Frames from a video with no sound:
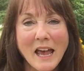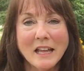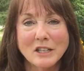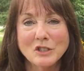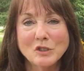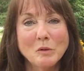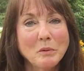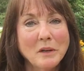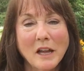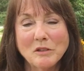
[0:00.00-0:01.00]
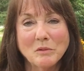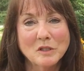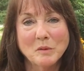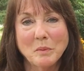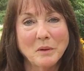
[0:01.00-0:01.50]
had a supernatural
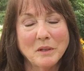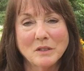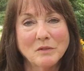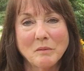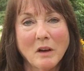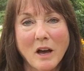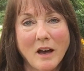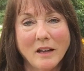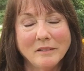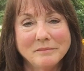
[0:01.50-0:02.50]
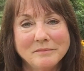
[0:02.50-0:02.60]
experience from God.